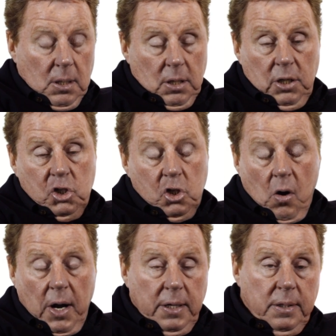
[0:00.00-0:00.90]
and he
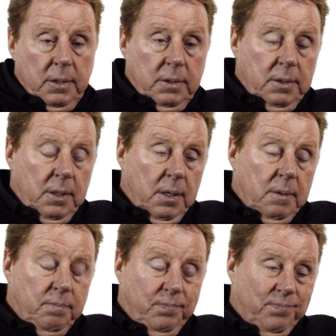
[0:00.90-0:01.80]
signed.
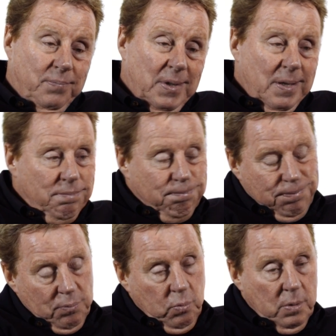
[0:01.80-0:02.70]
And
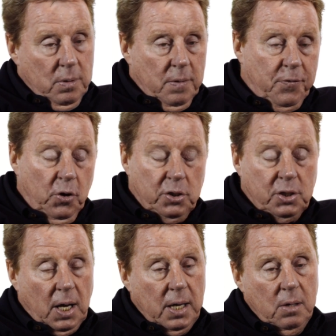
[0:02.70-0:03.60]

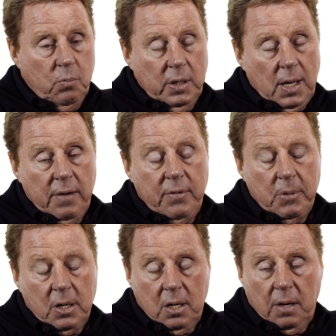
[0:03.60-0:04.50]
first day we gave
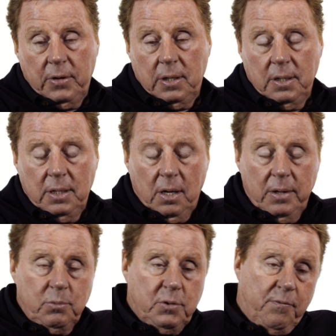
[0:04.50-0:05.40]
him a covenant. You know,
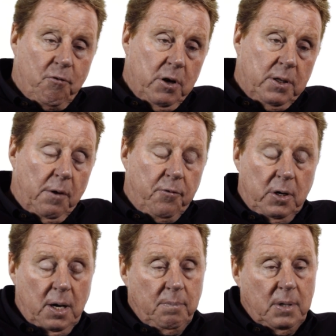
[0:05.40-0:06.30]
it was very
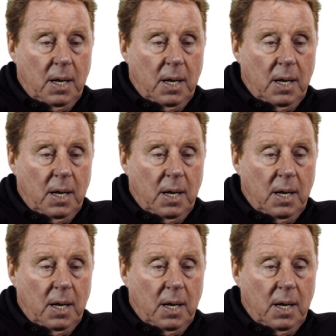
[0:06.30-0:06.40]
different in them